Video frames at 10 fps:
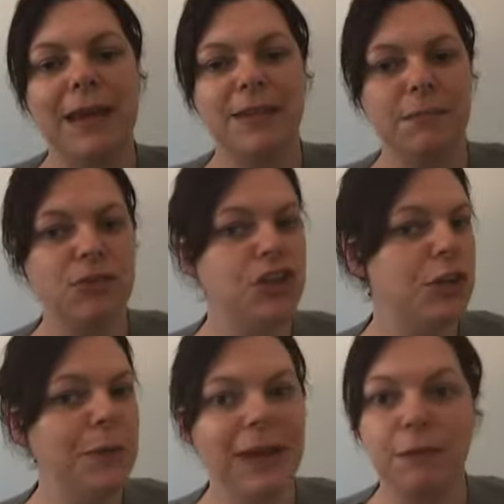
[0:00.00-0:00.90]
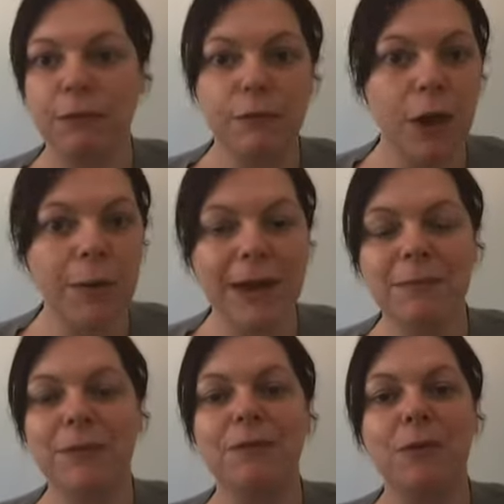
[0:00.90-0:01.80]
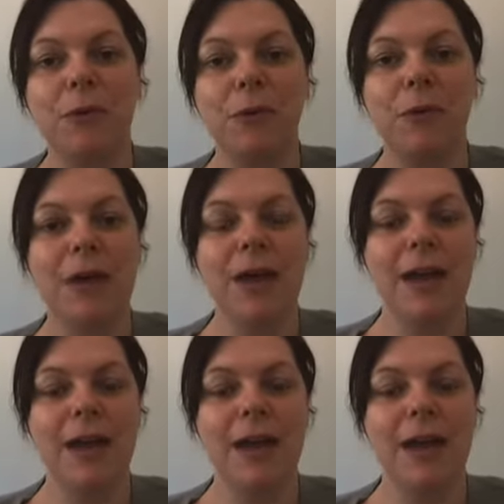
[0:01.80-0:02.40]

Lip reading: some toing and froing before